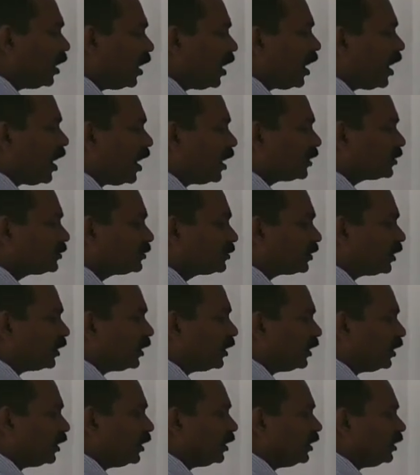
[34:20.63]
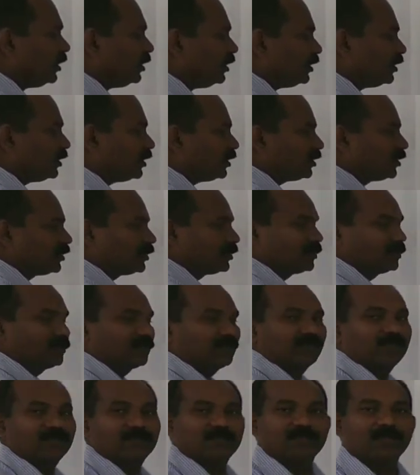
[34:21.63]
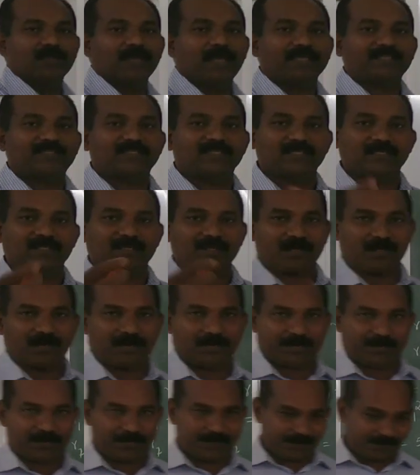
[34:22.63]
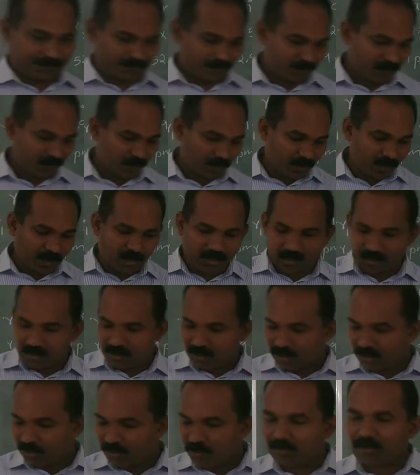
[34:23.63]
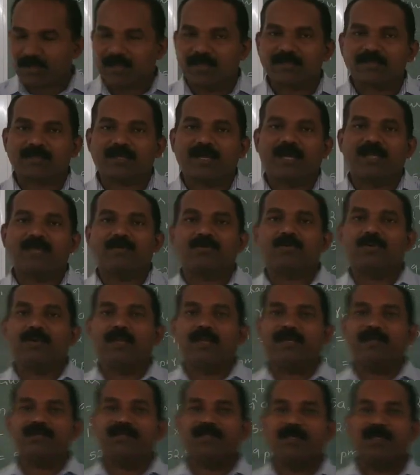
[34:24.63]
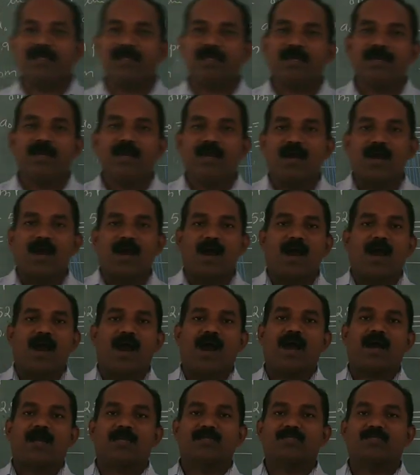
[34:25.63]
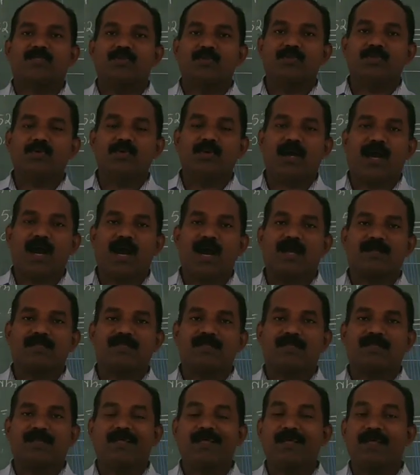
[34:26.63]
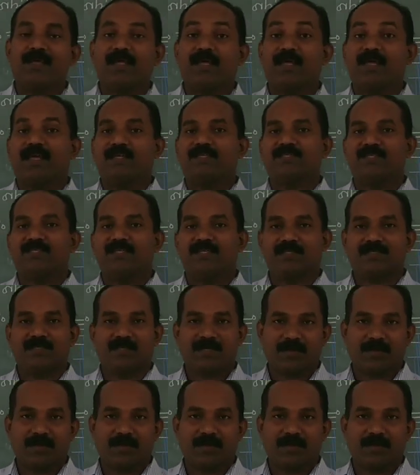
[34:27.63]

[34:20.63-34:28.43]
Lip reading: R3, etc. Okay, you can calculate the R2, R3, etc.